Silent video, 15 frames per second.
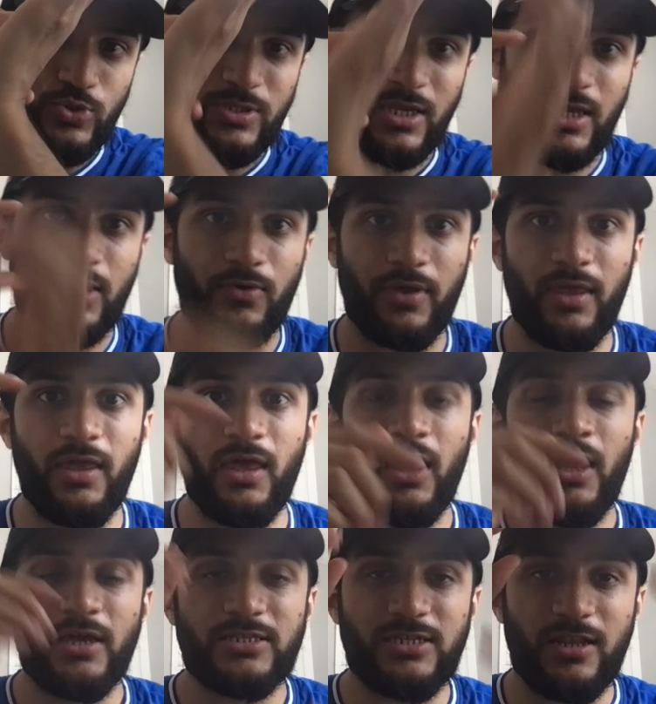thing. Okay,
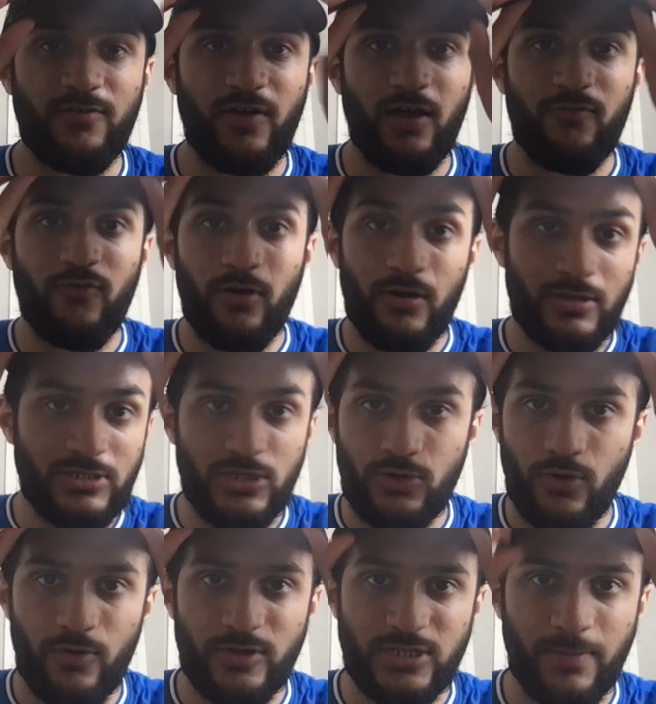TNF alpha
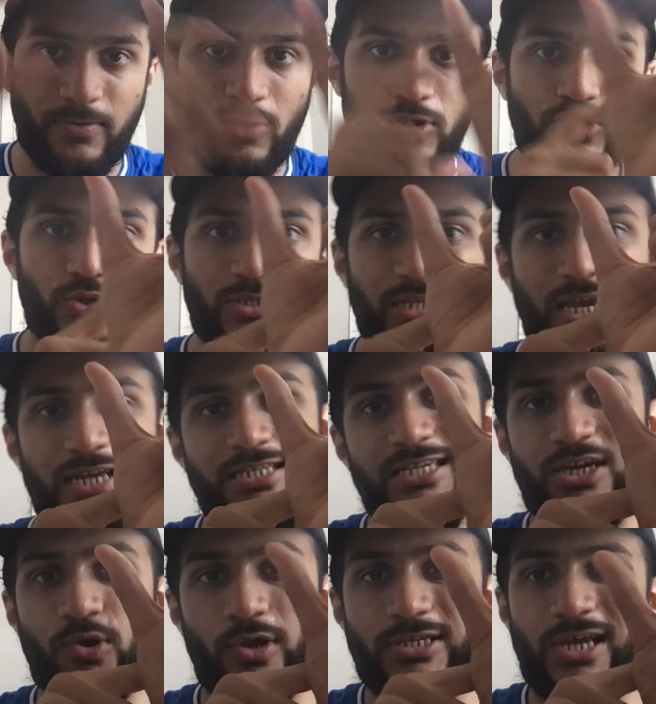decoy receptor. So it's like a
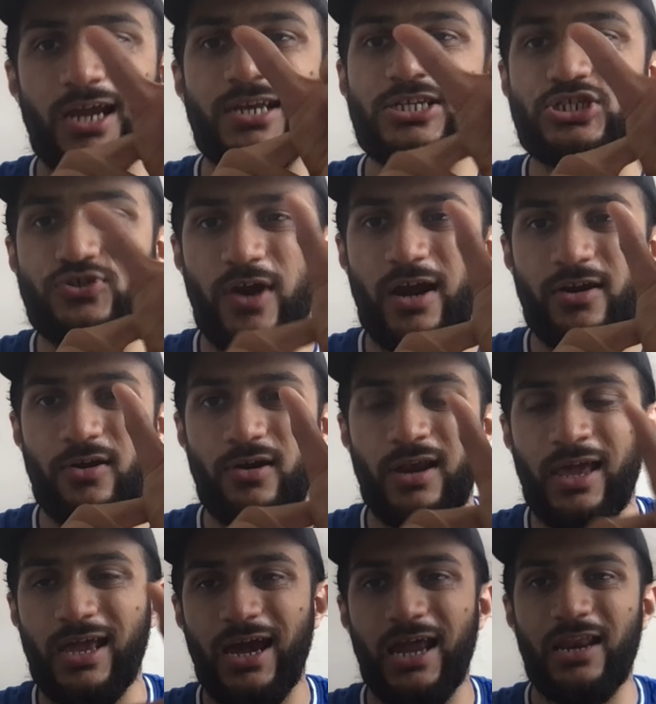decoy. It's like a distractor.
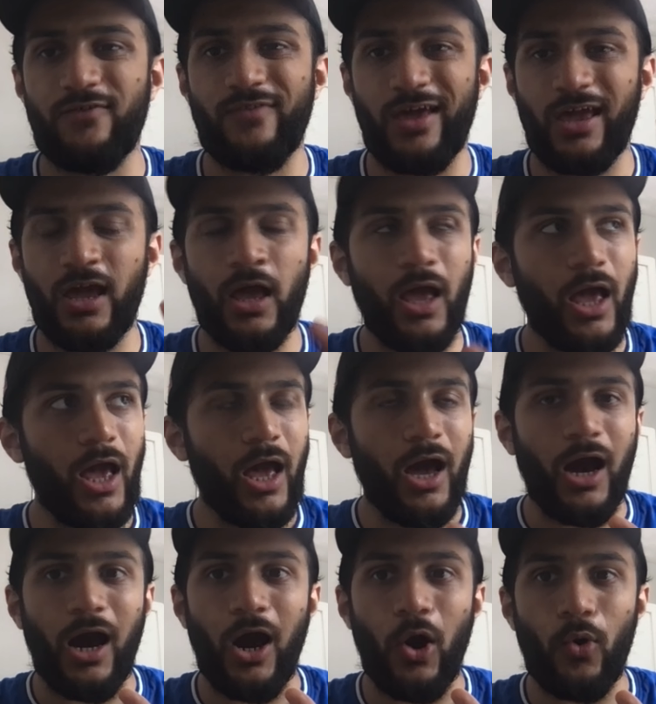Like kind of like
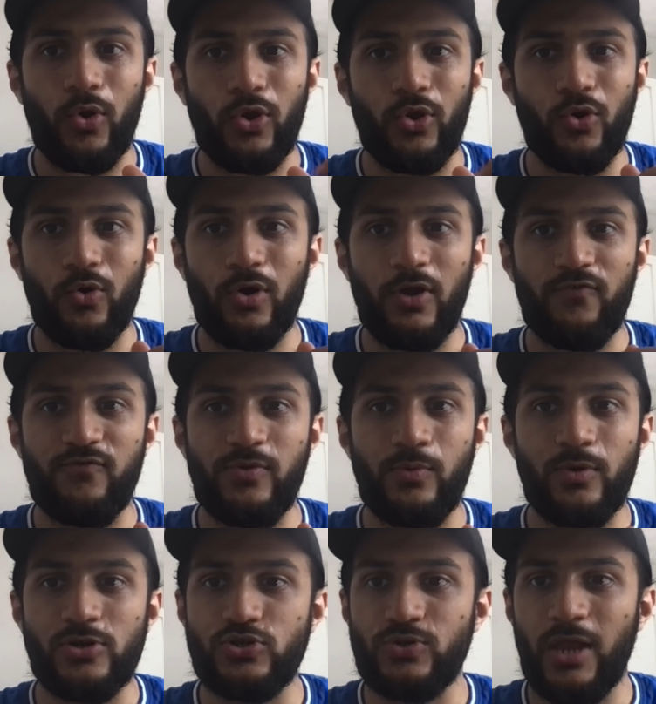how if you
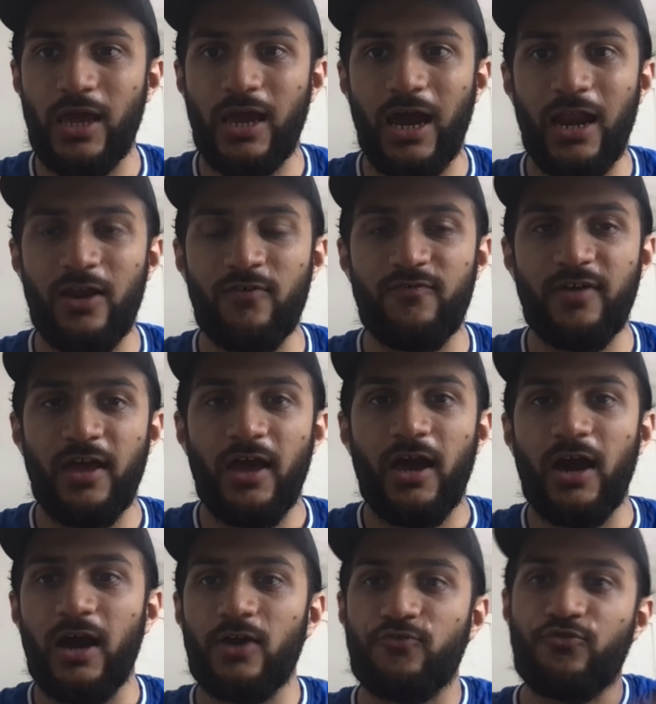were to like kind of
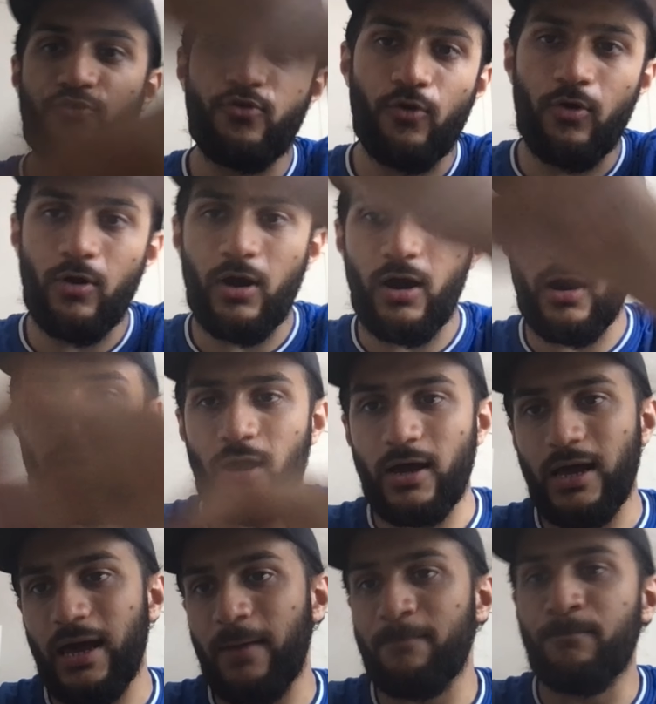throw
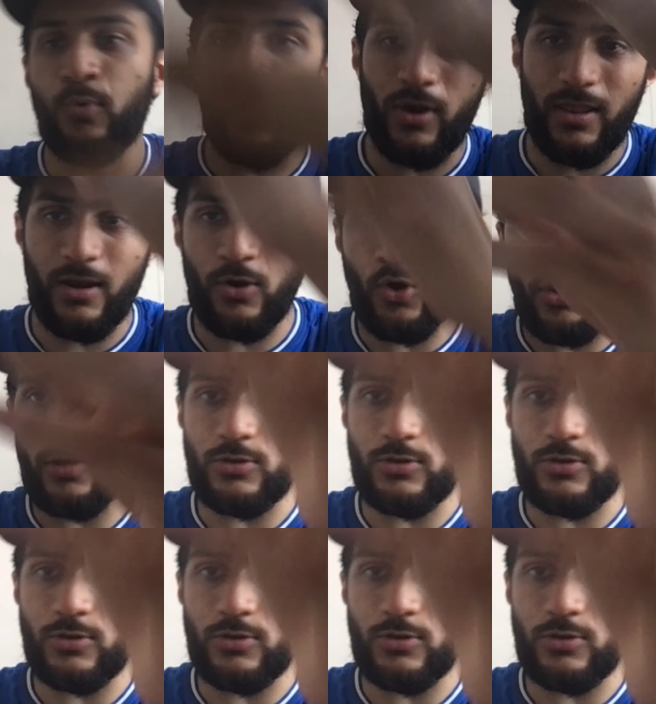a bone at a dog,